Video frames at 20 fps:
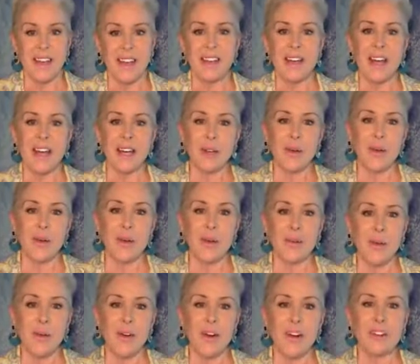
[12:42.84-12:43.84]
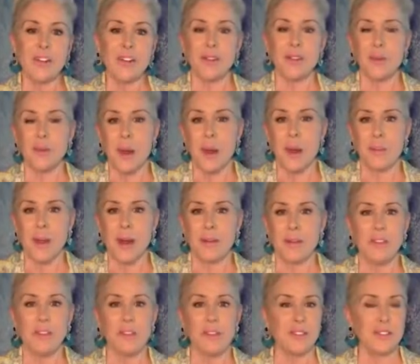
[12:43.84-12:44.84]
Category 4 is the
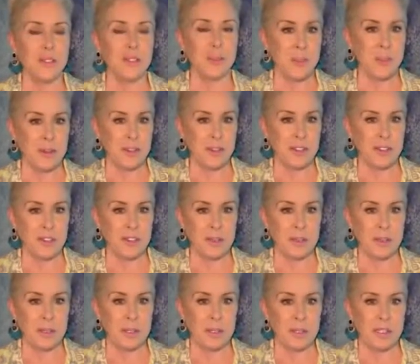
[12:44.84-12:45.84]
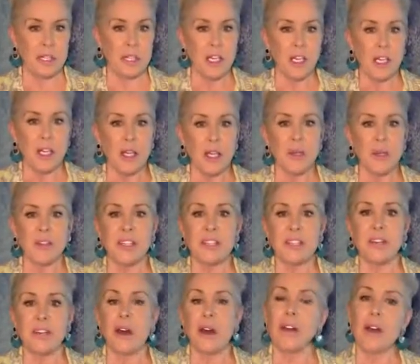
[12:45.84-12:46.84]
dropout. This is a participant who did
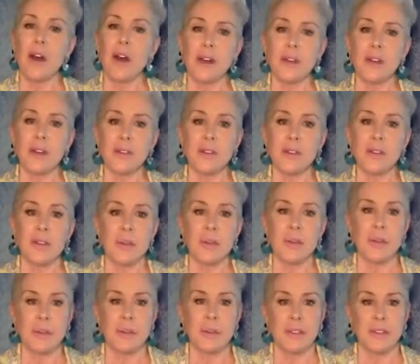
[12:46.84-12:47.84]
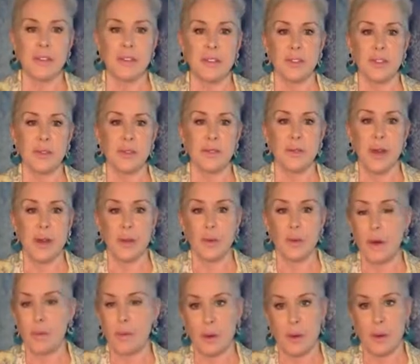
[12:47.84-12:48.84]
not honor their commitments to follow
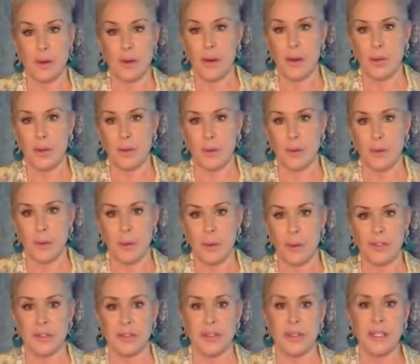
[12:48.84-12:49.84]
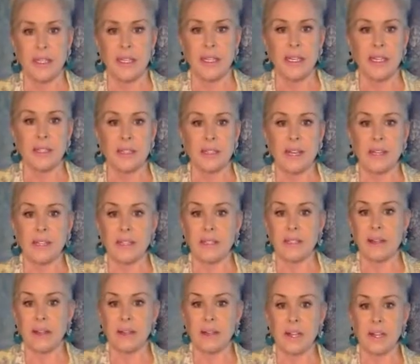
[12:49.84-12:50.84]
our protocol for the course. They did
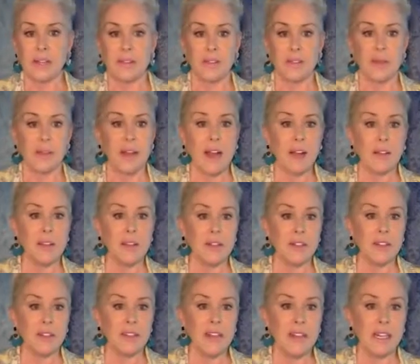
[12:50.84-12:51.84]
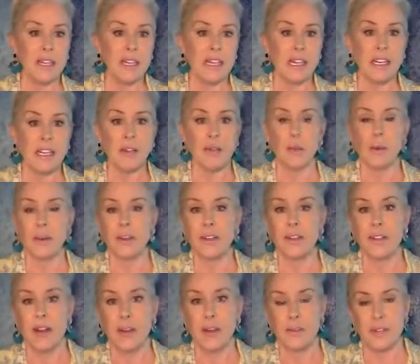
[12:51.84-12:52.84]
not text their life coach daily and or
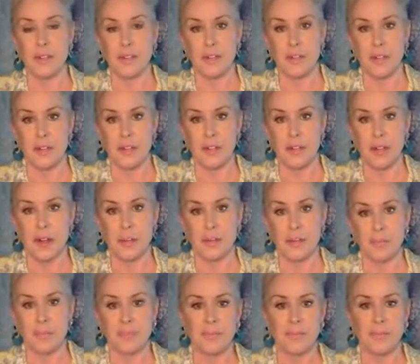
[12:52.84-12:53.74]
did not finish on time.